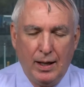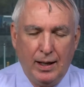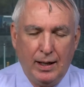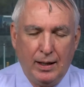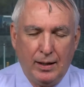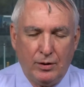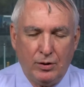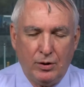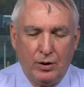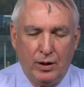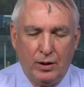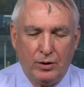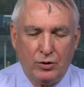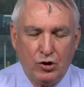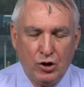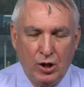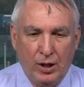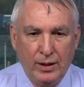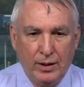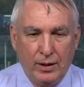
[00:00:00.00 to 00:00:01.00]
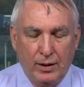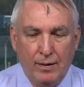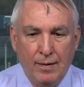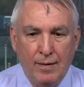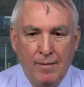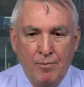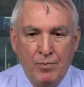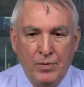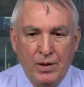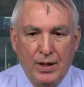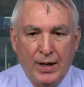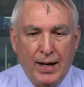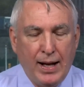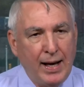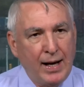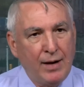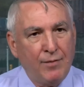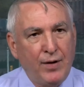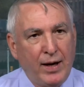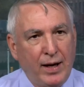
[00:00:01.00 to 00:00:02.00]
and, and China that
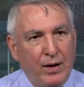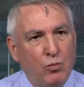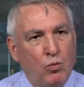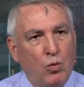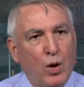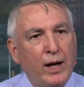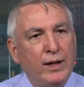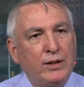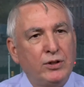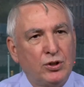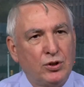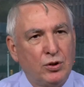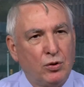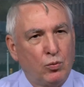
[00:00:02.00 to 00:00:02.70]
have a rice